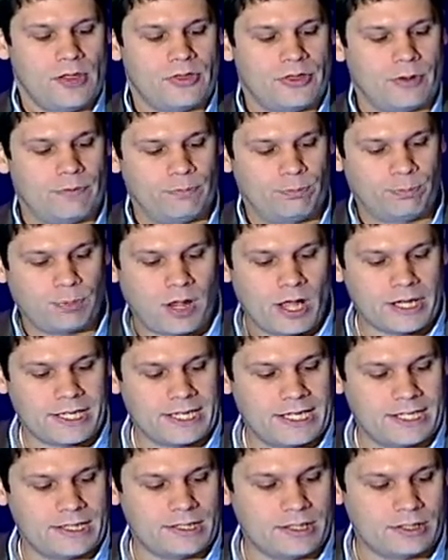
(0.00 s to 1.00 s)
The
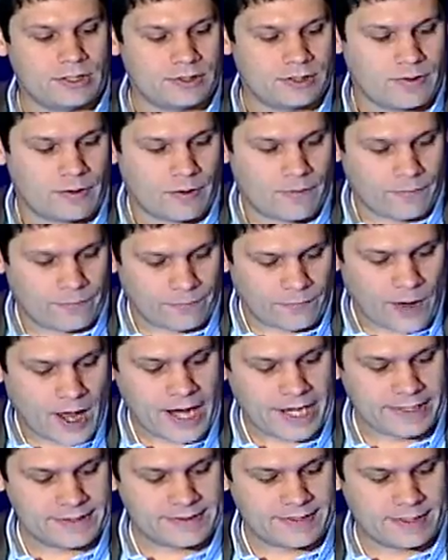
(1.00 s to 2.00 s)
plugin
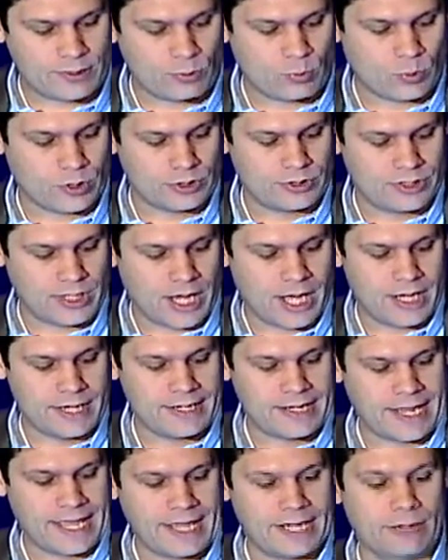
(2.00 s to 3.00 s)
finds that we're
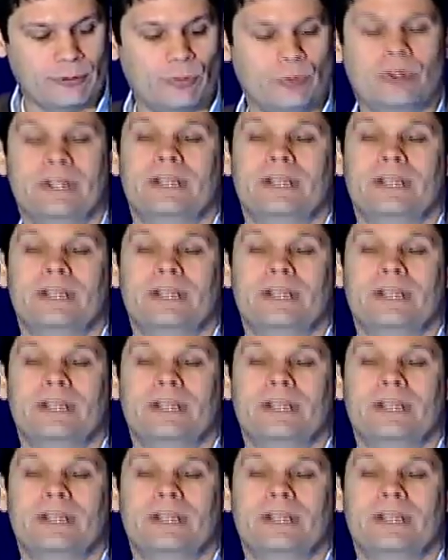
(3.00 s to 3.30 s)
done and it